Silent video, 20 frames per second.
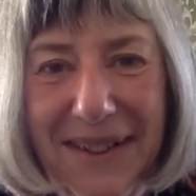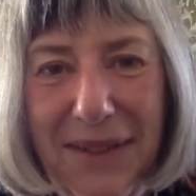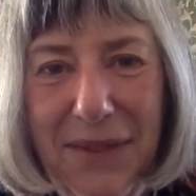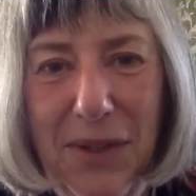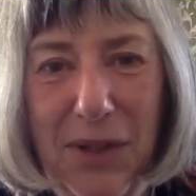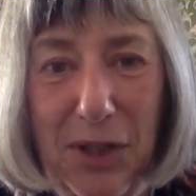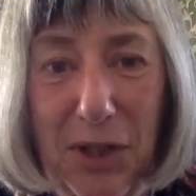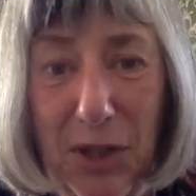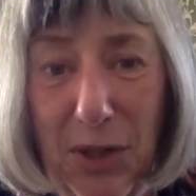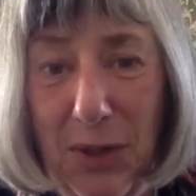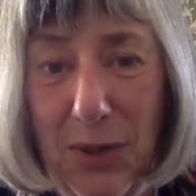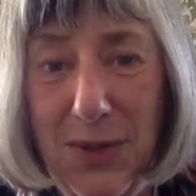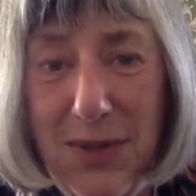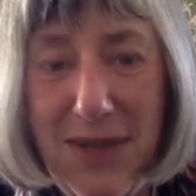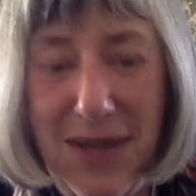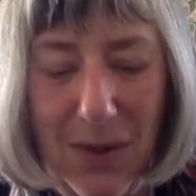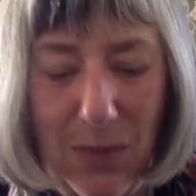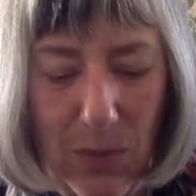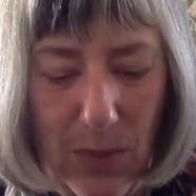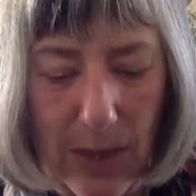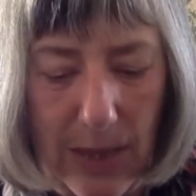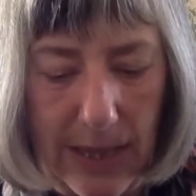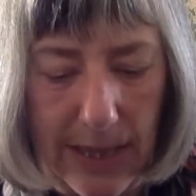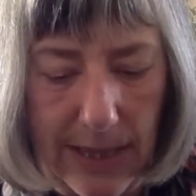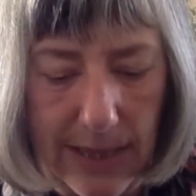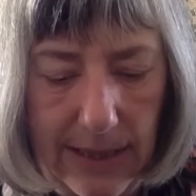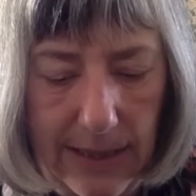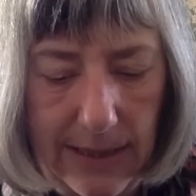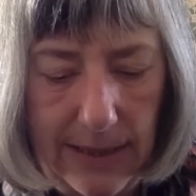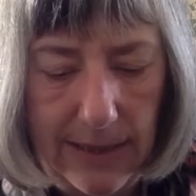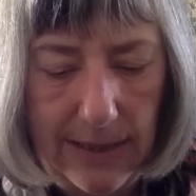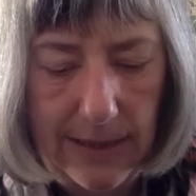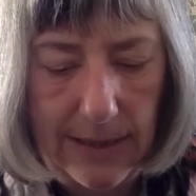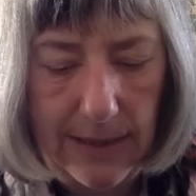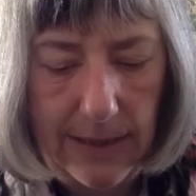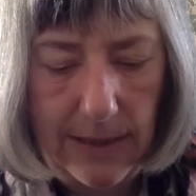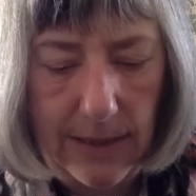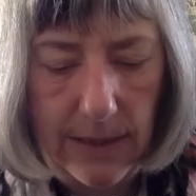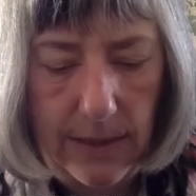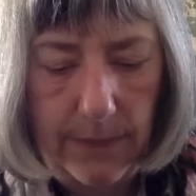that it goes that way.
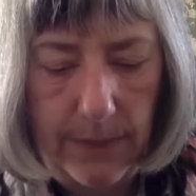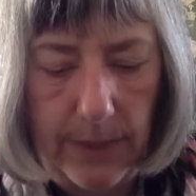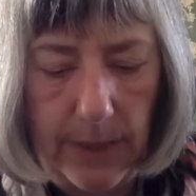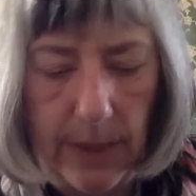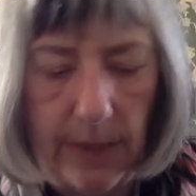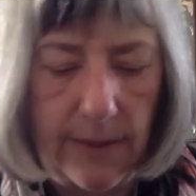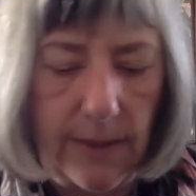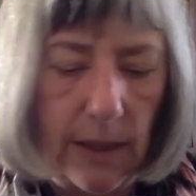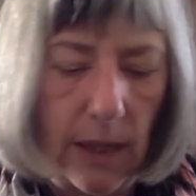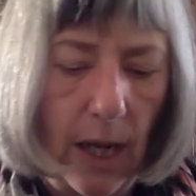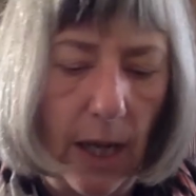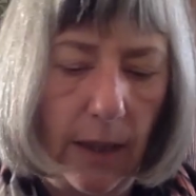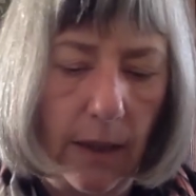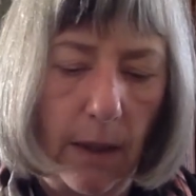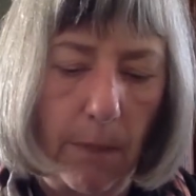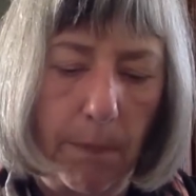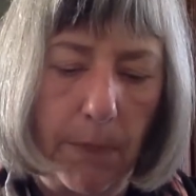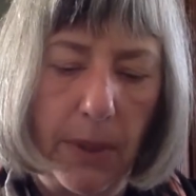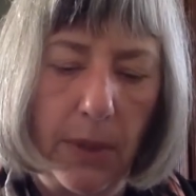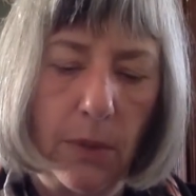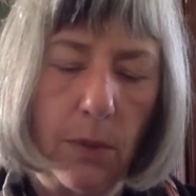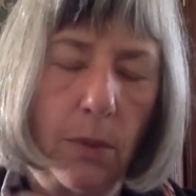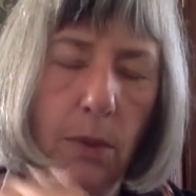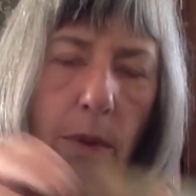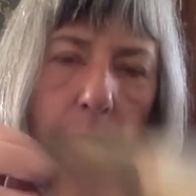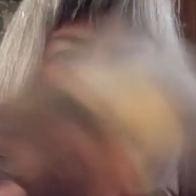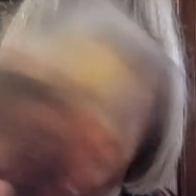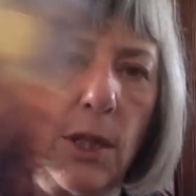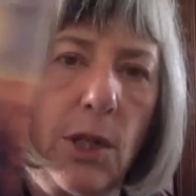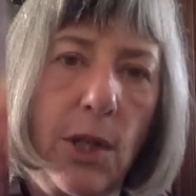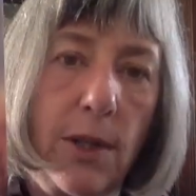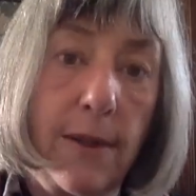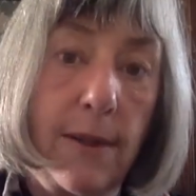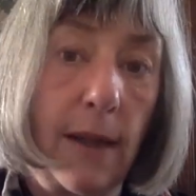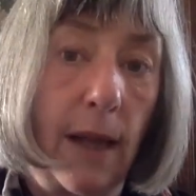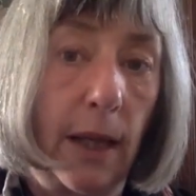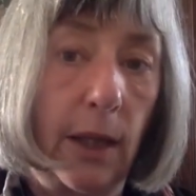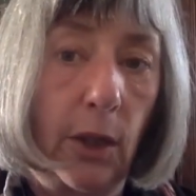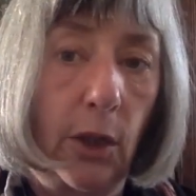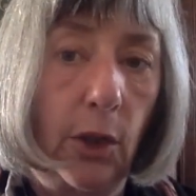But it's like the pilgrimage. It's
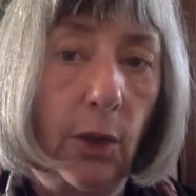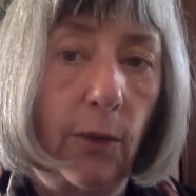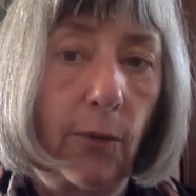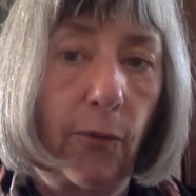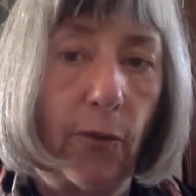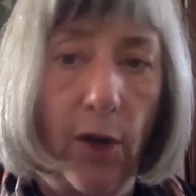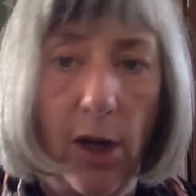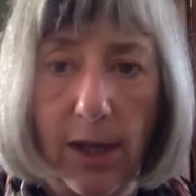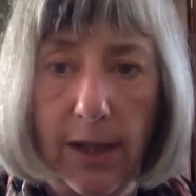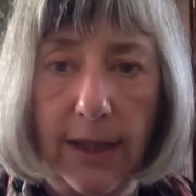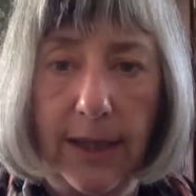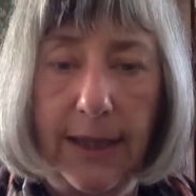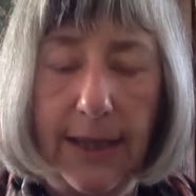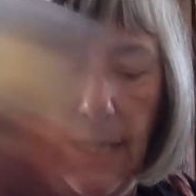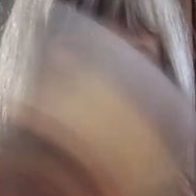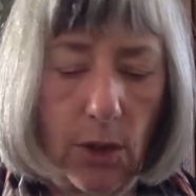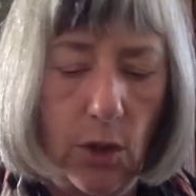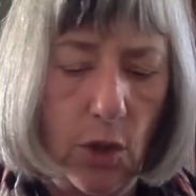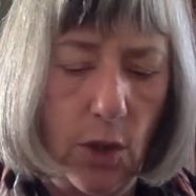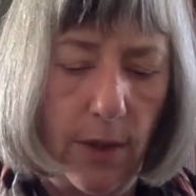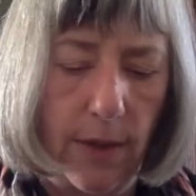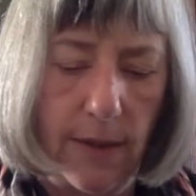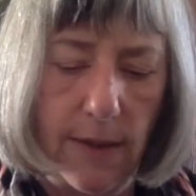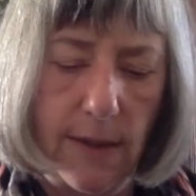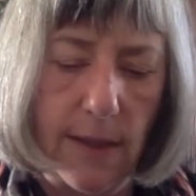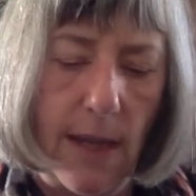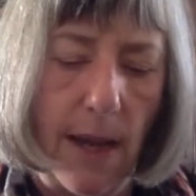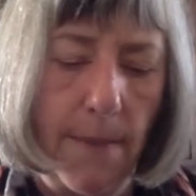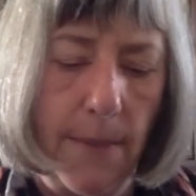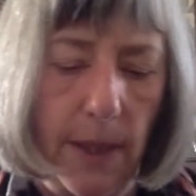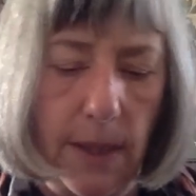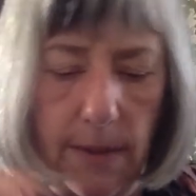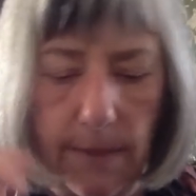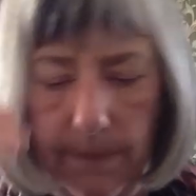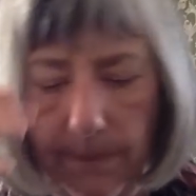like you finally get to the summit,